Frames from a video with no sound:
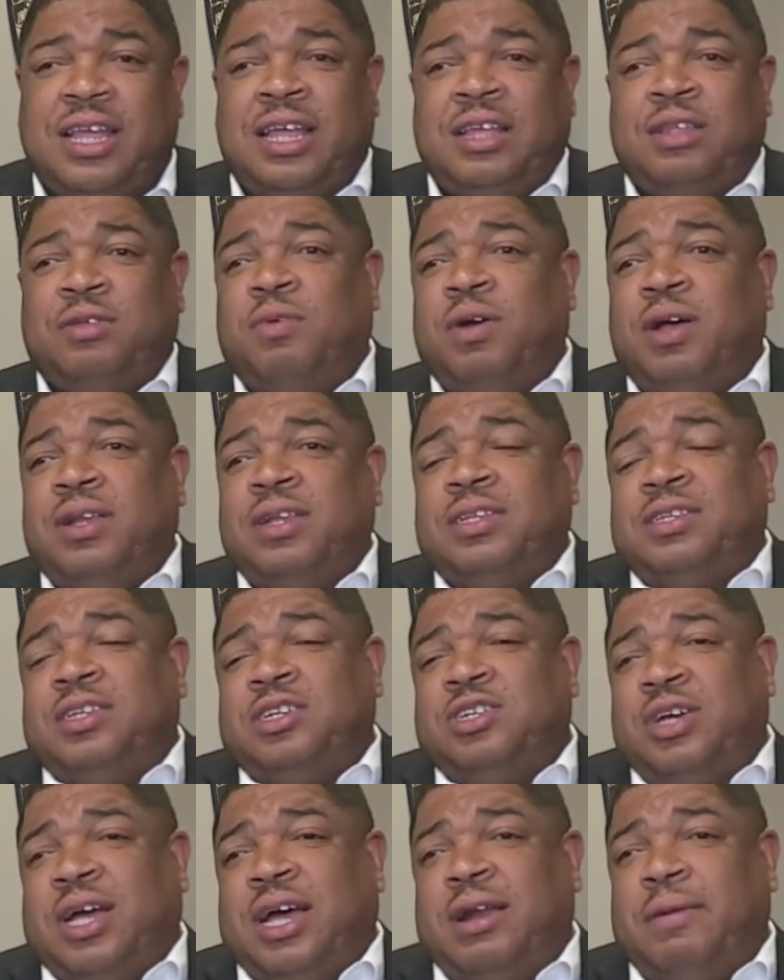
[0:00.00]
as well as to
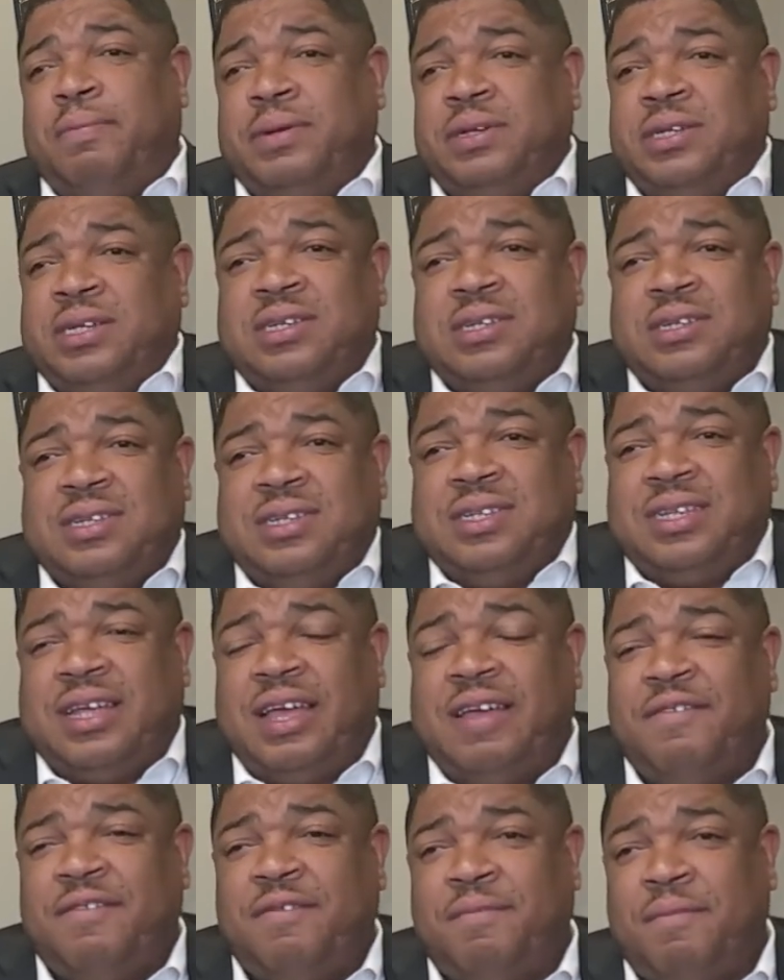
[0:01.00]
try to potentially
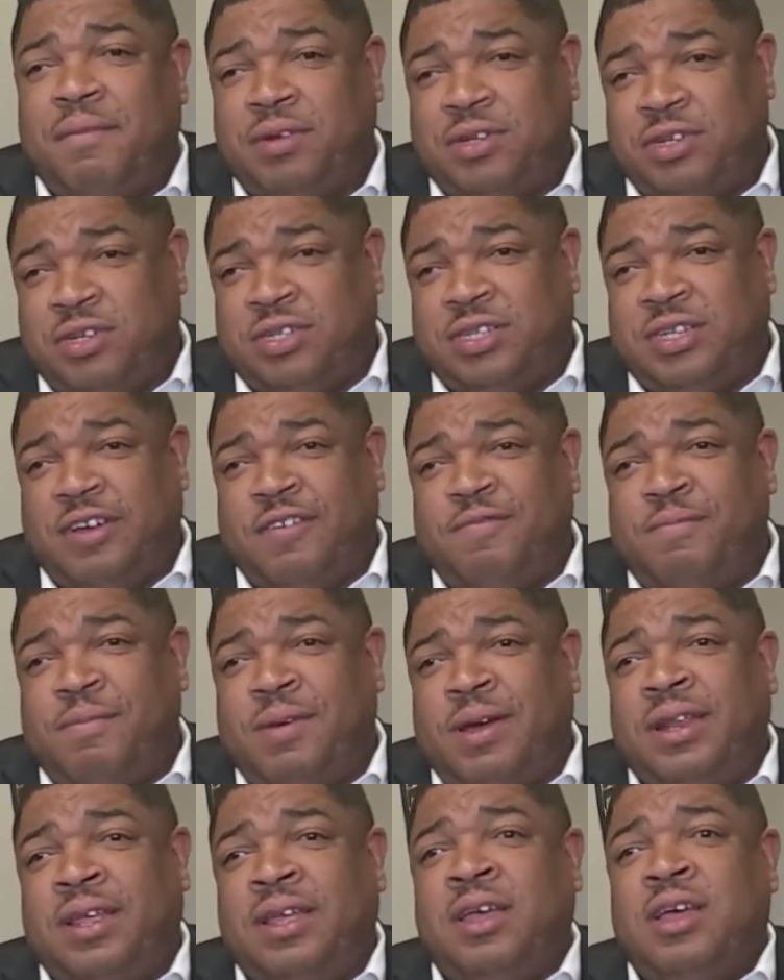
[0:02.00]
save yourself
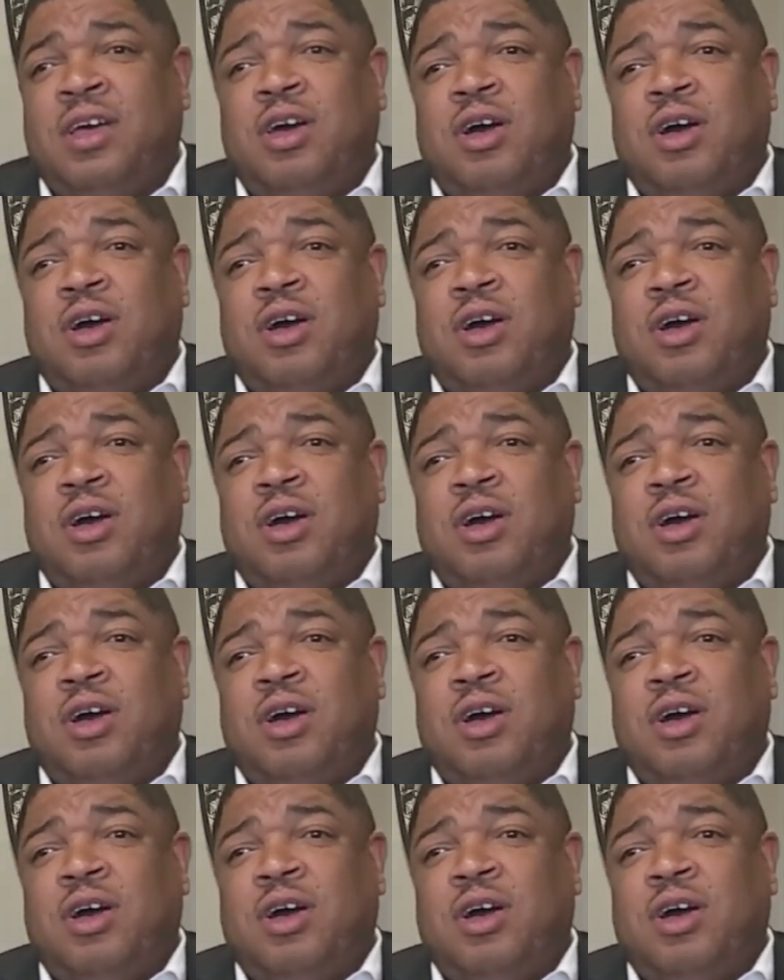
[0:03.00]
money